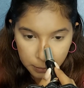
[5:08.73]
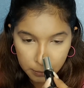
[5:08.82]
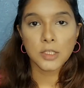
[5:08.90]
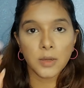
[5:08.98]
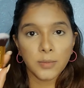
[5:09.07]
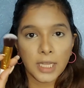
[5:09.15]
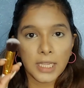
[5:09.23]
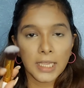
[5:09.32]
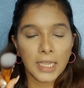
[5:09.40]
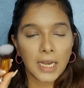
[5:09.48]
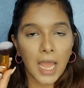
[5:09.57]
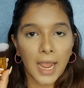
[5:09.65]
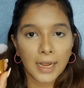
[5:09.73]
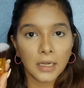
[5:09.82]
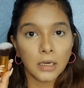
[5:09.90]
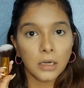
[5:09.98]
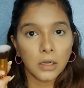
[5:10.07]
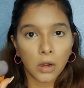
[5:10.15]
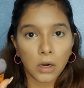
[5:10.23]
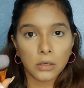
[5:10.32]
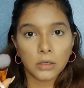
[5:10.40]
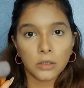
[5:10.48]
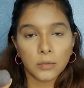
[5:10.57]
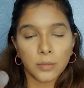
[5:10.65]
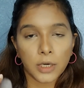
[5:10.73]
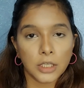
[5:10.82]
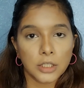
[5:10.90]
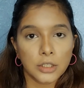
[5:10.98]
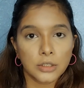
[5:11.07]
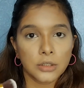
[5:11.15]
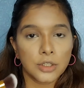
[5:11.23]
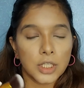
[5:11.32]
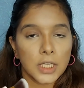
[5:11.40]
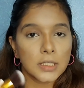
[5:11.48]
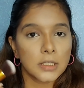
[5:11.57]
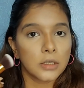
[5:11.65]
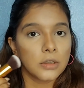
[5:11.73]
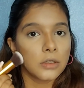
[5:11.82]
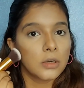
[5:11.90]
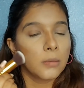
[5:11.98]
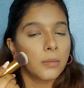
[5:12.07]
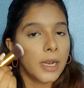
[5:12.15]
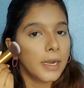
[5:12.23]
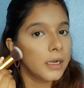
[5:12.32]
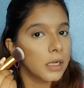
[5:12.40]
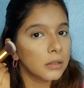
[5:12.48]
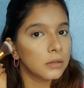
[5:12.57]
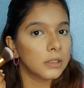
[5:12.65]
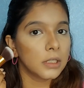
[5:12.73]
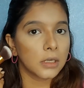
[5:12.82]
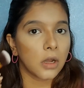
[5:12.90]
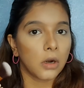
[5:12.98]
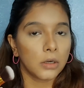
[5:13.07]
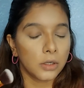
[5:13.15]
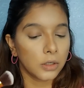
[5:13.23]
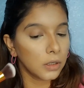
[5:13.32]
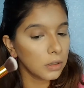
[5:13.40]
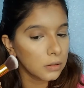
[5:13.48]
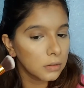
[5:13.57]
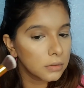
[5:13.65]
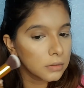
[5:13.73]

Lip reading: So I'm taking an angled contour brush to just, blend out the contour.